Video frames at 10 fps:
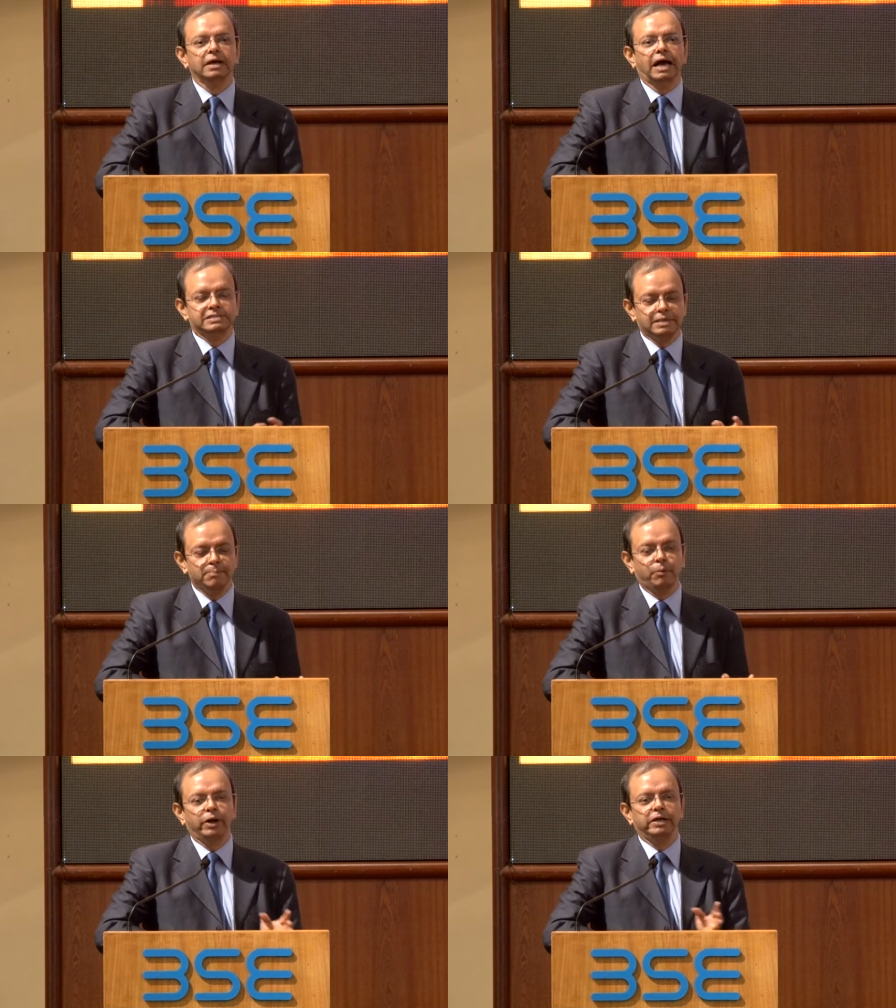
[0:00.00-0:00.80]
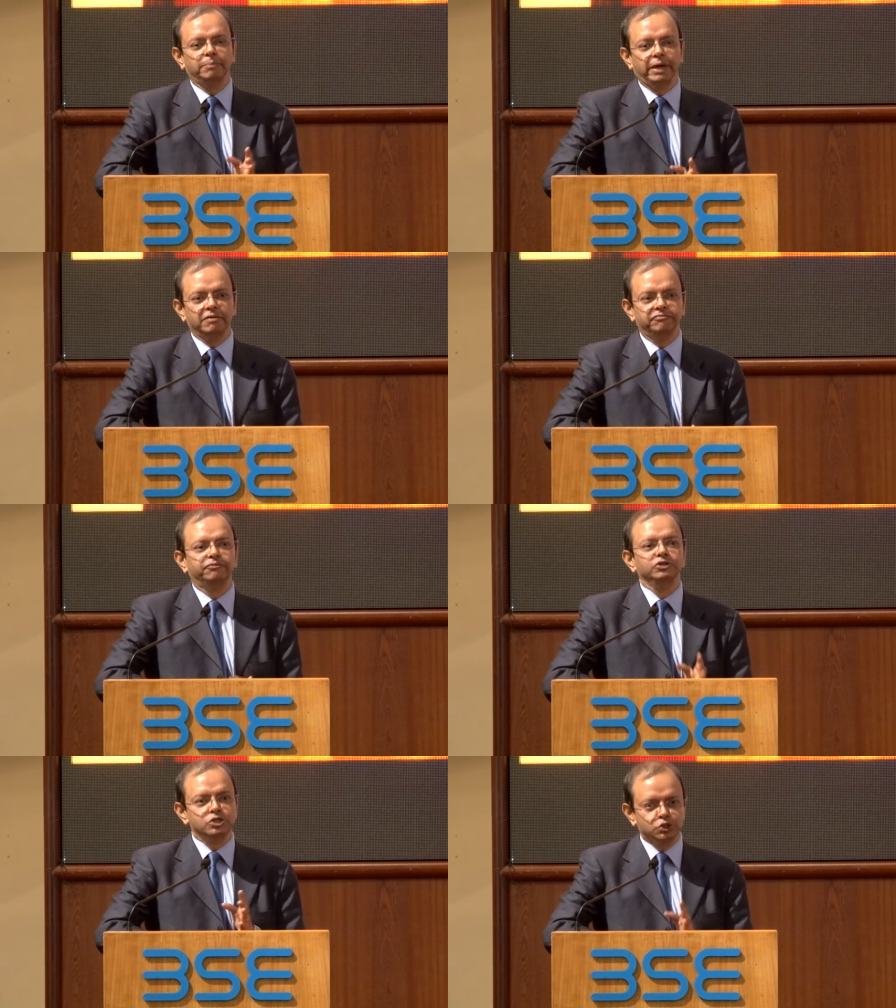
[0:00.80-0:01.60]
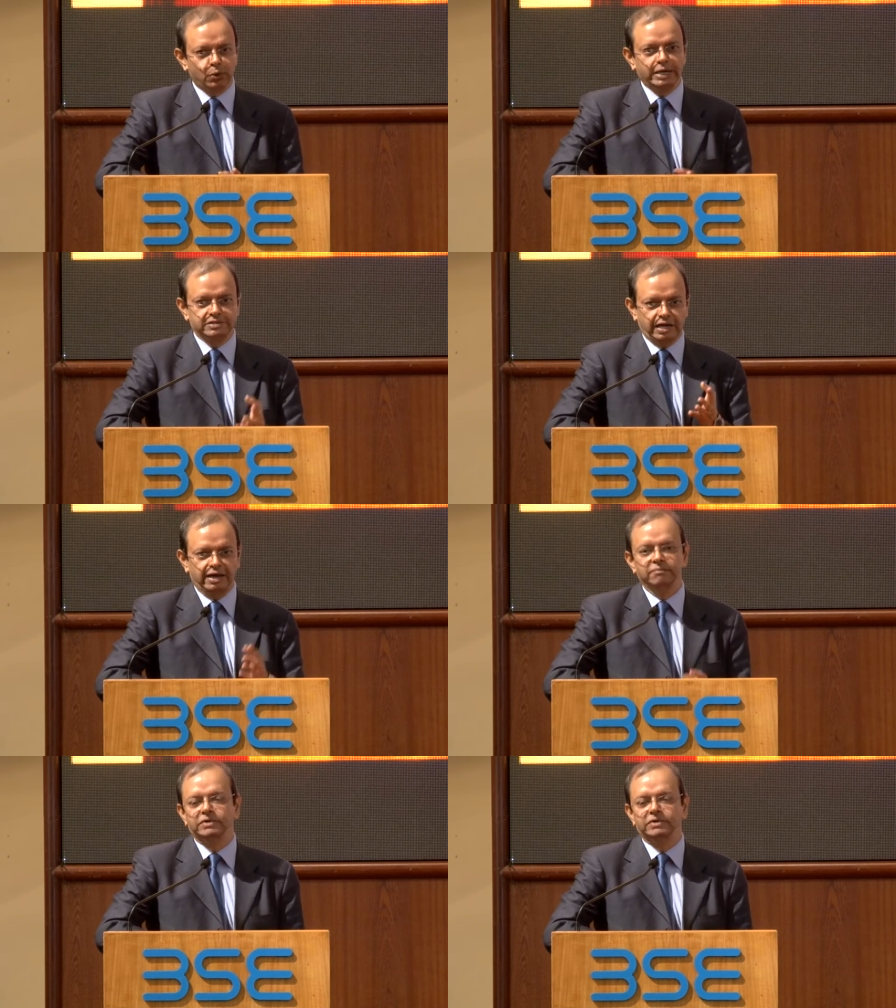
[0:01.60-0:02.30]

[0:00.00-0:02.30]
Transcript: At some point, it became Fujitsu ICIM,